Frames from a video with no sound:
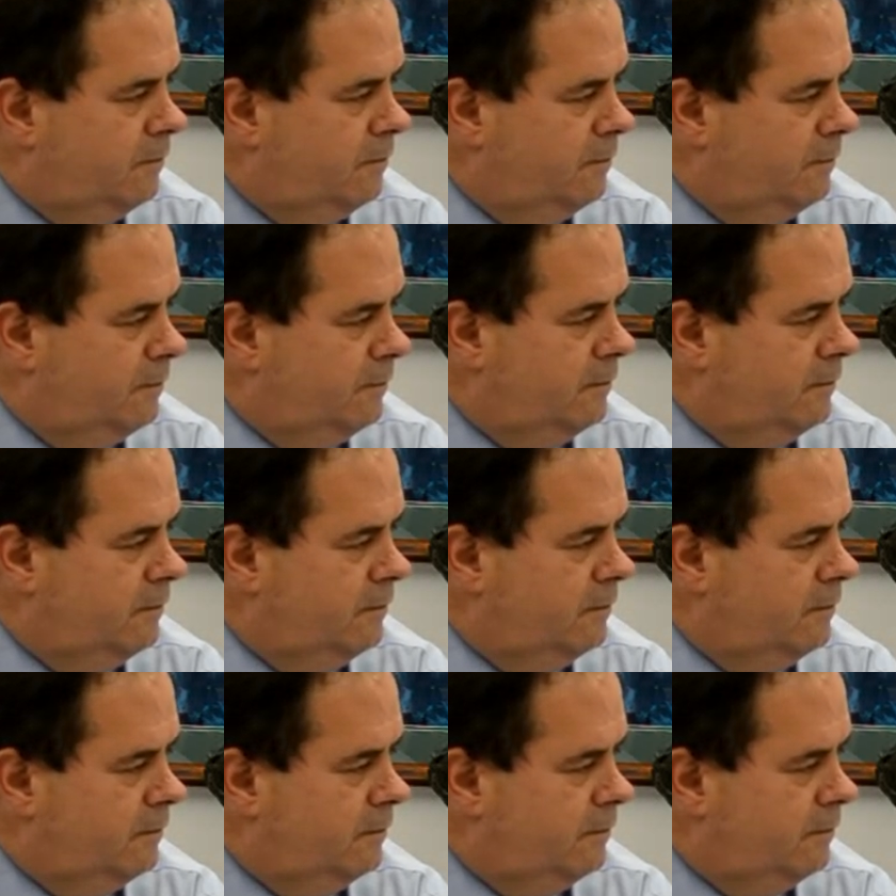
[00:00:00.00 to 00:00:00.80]

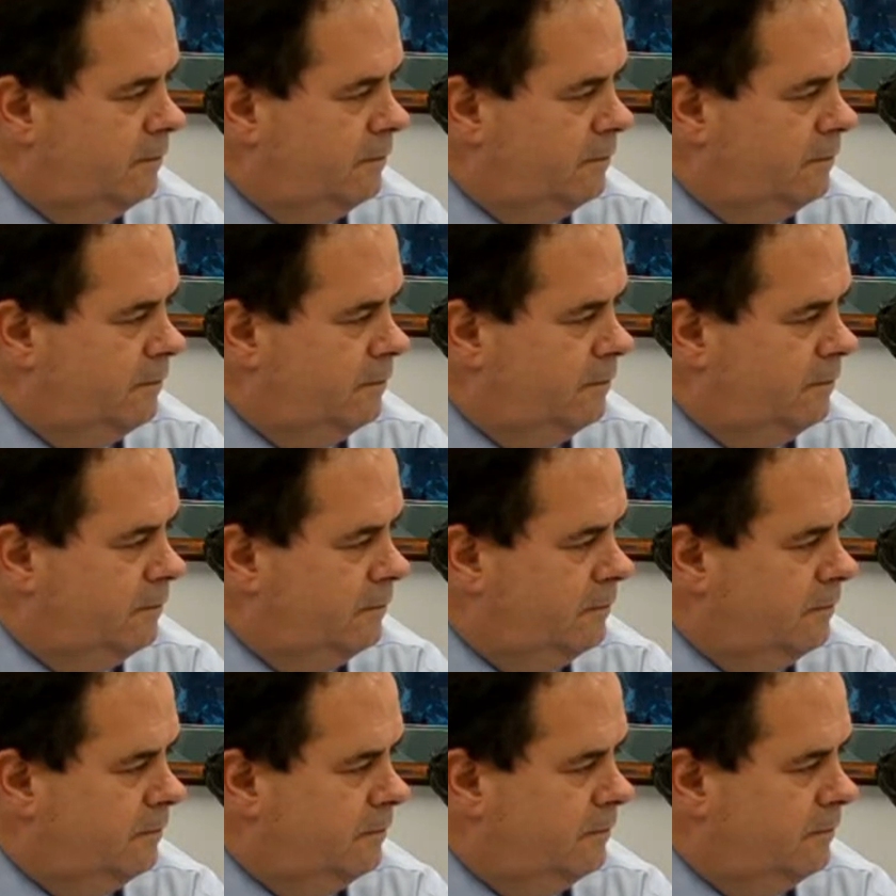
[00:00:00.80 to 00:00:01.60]

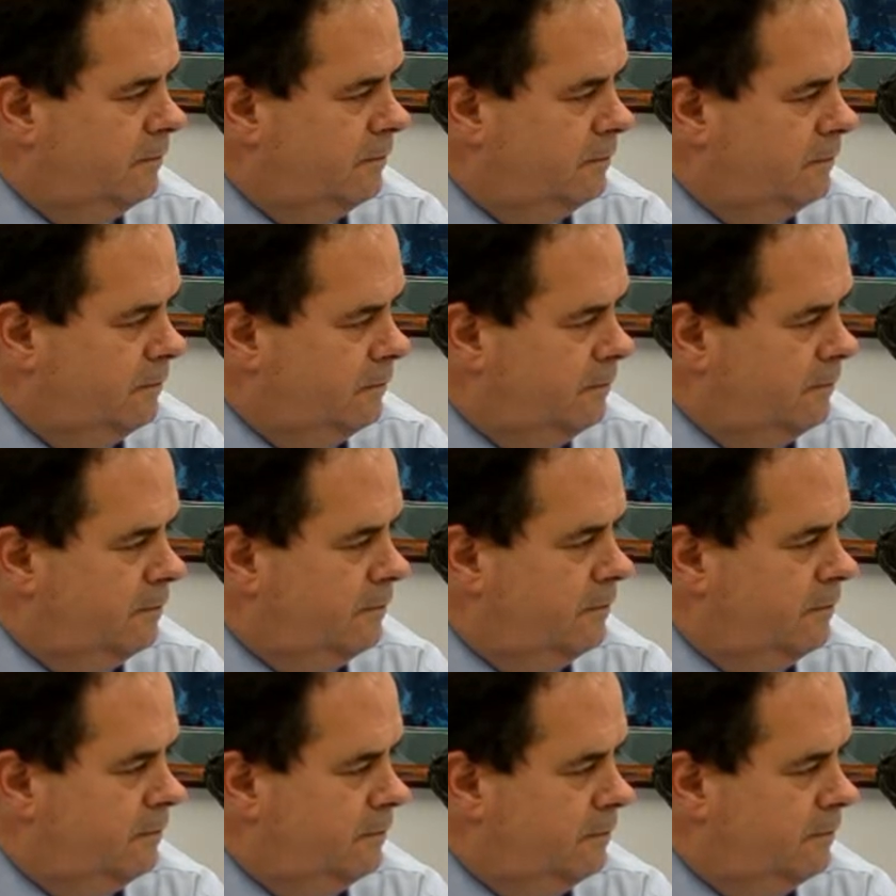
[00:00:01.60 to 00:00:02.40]

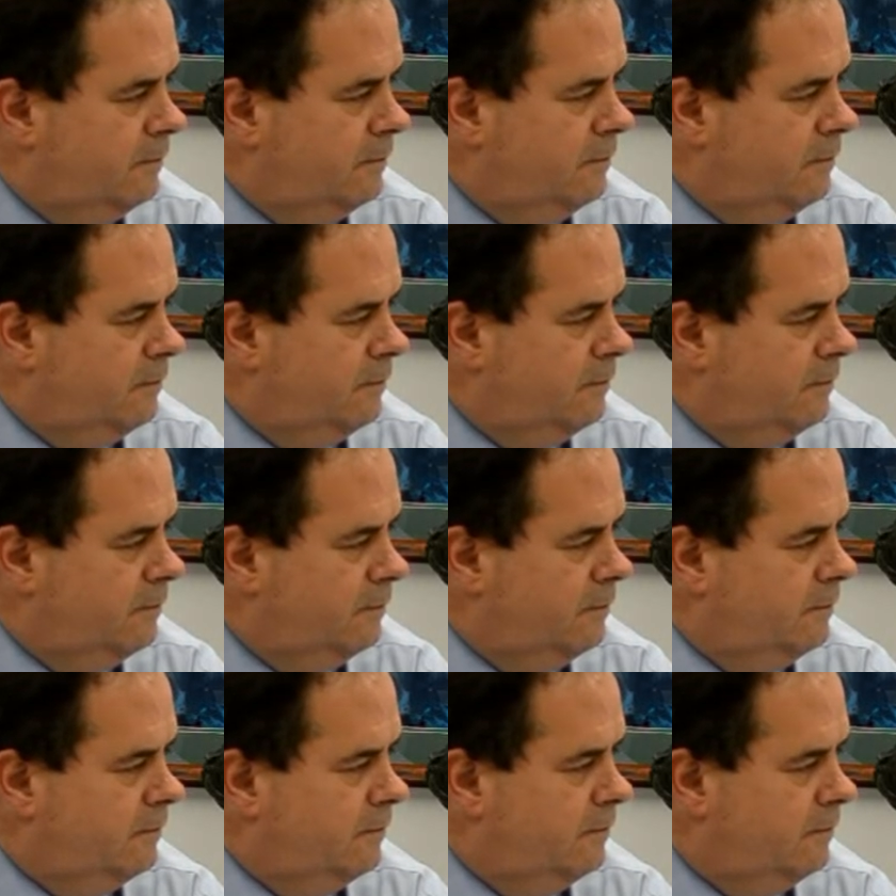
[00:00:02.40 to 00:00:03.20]

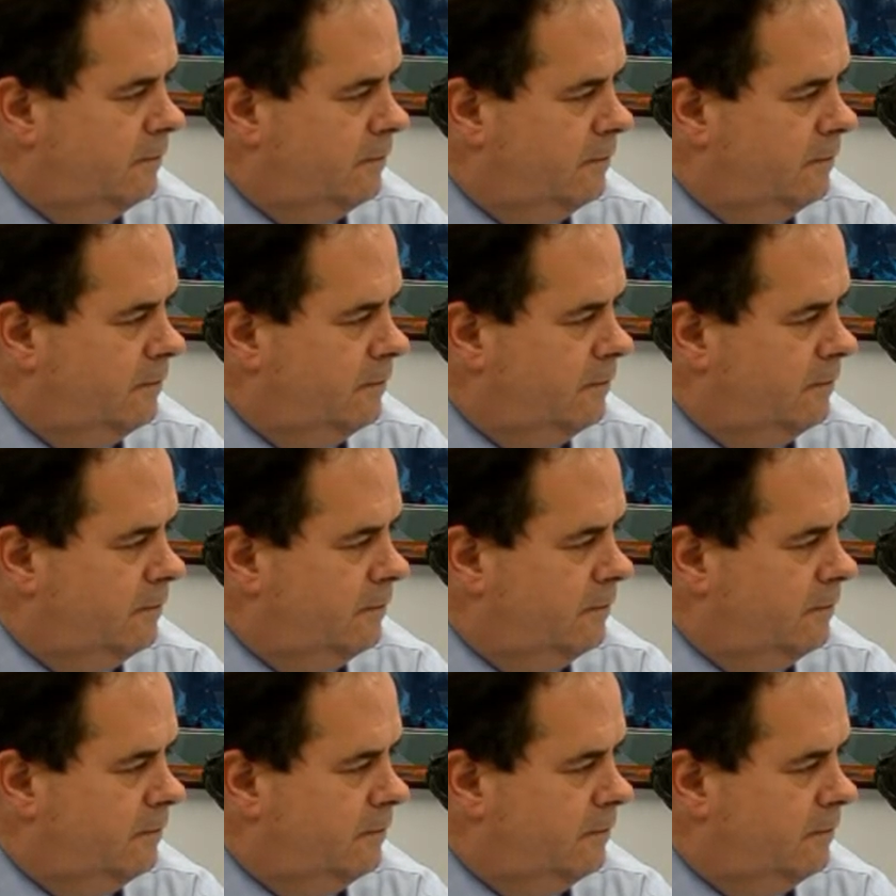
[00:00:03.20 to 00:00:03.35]
(silent)